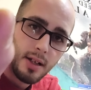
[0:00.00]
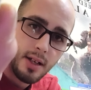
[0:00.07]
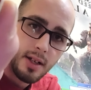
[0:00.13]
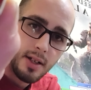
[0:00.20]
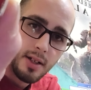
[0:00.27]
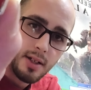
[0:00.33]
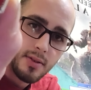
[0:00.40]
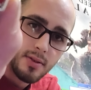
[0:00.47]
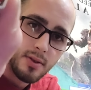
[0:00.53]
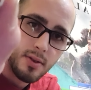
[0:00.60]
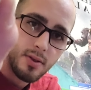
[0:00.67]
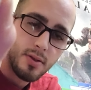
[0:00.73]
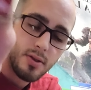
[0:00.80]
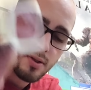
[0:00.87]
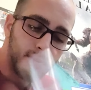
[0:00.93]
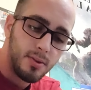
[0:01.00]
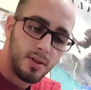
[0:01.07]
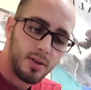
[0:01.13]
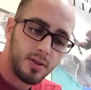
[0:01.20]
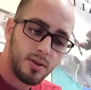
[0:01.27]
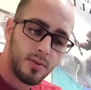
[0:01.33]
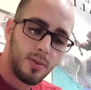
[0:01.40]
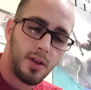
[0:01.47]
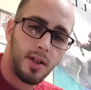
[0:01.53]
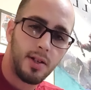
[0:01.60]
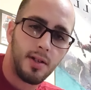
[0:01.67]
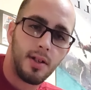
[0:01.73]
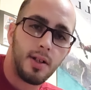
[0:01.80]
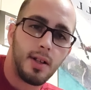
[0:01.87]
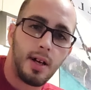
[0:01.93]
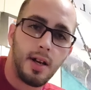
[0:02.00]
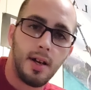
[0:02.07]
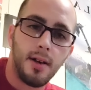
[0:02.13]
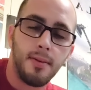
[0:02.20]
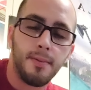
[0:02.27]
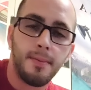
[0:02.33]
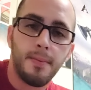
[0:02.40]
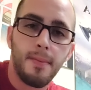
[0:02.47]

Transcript: I didn't have to go to Dream Deals and wait in a line.